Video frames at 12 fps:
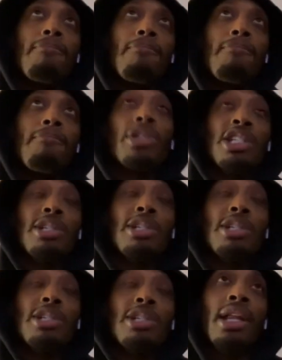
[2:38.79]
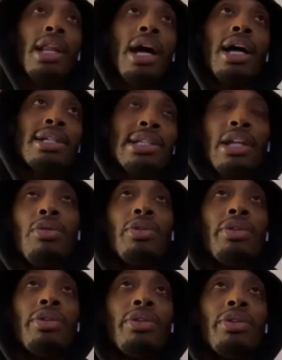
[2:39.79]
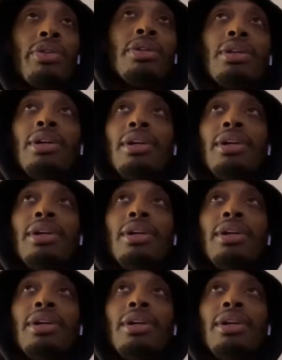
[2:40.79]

And I respect it a lot because I know what they're doing.